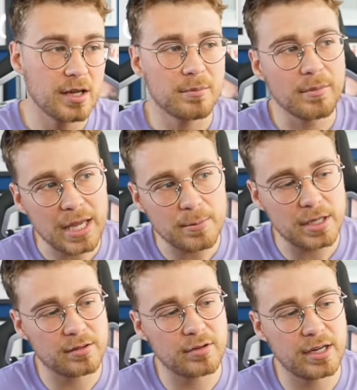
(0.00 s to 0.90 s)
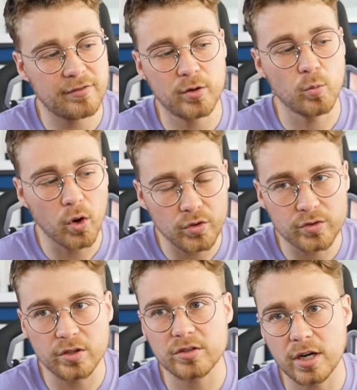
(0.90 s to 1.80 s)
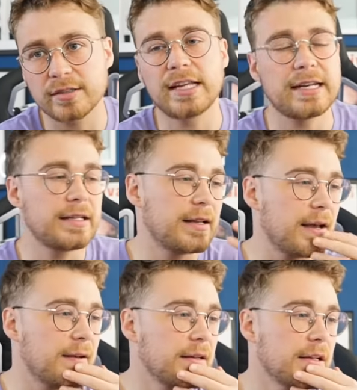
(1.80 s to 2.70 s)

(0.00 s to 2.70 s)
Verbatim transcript: Maybe three if you want to chuck that in there.